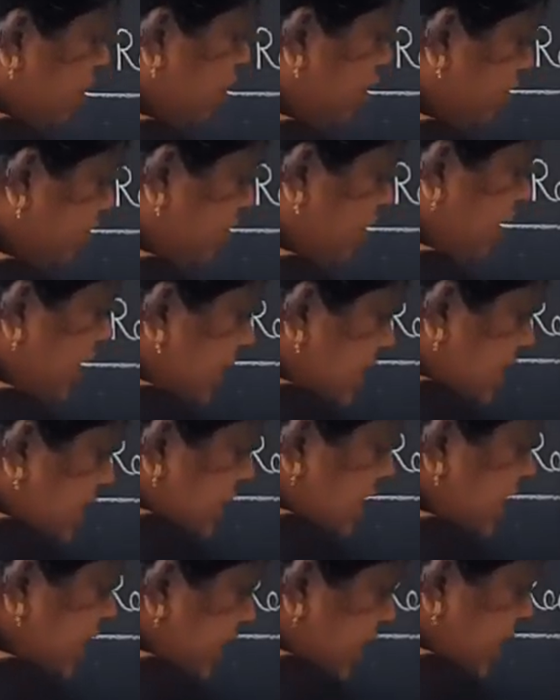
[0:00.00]
of
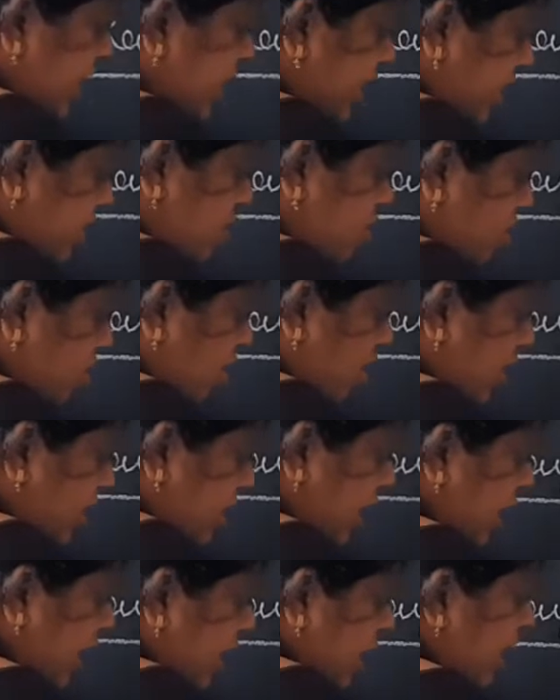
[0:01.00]
rays, then it is called
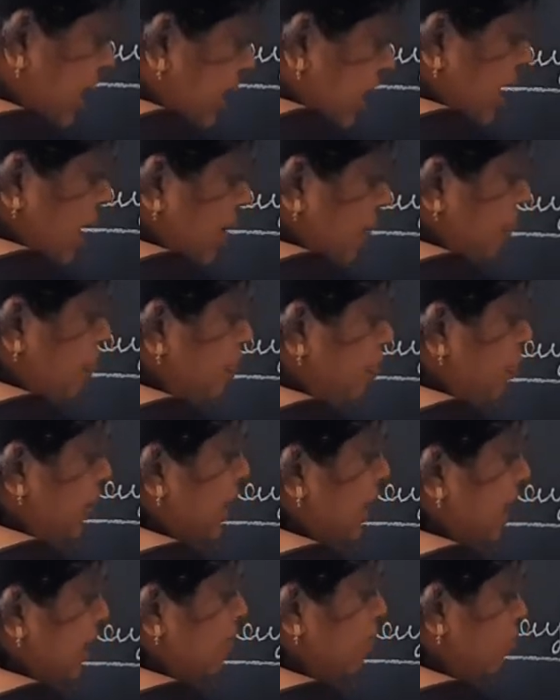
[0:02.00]
the
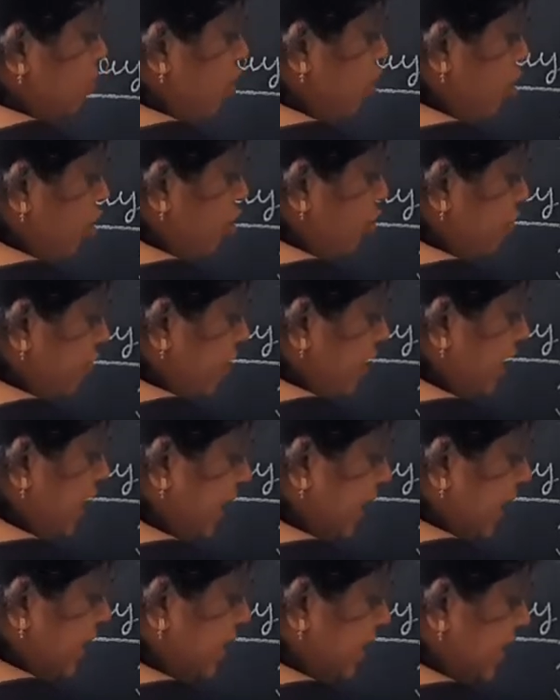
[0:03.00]
beam of
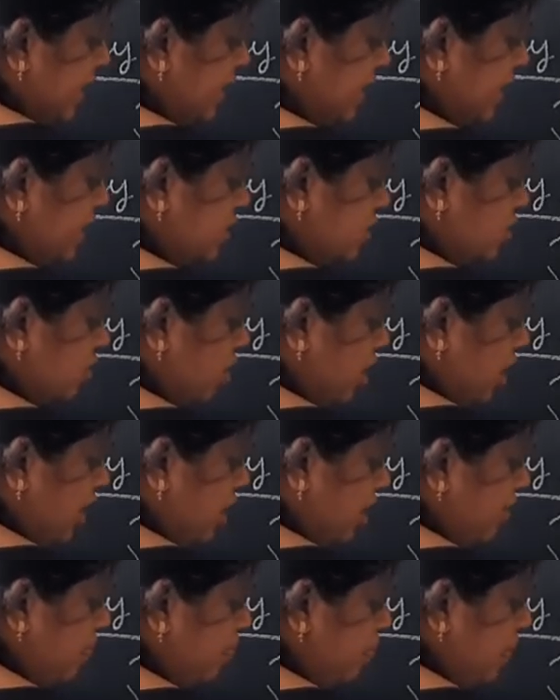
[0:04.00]
light. It is called
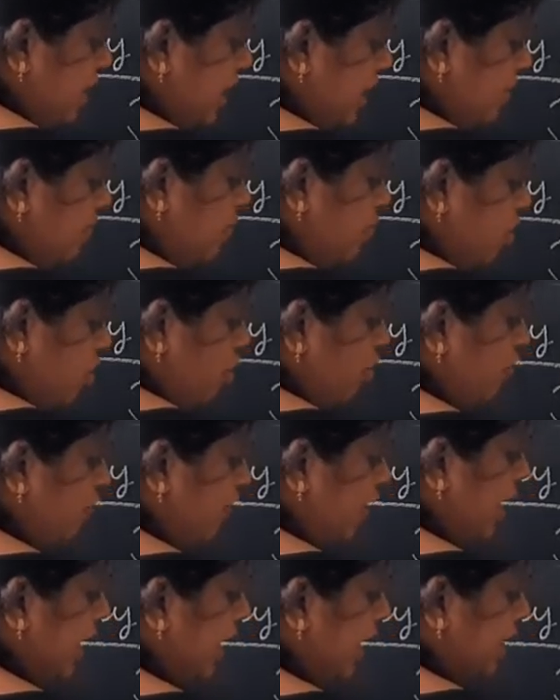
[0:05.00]
beam of
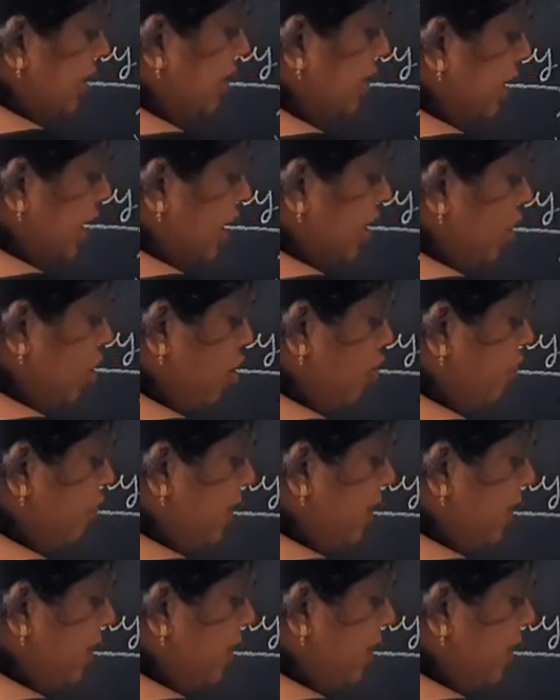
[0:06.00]
light. Ray of